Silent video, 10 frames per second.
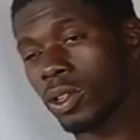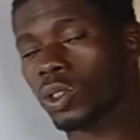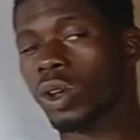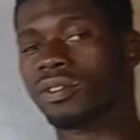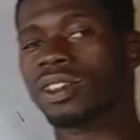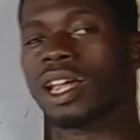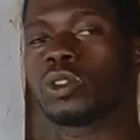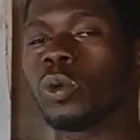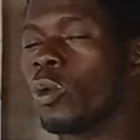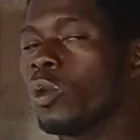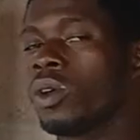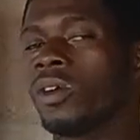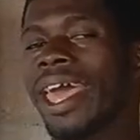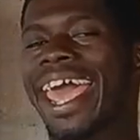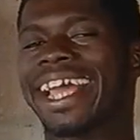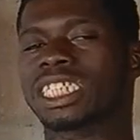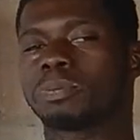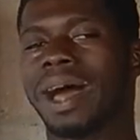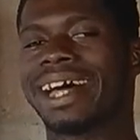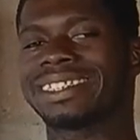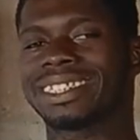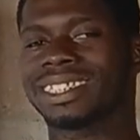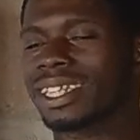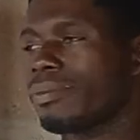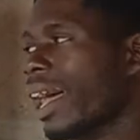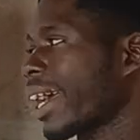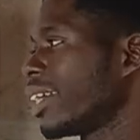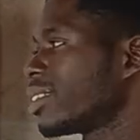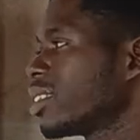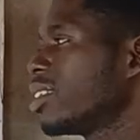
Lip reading: So after that, you expand the bracket.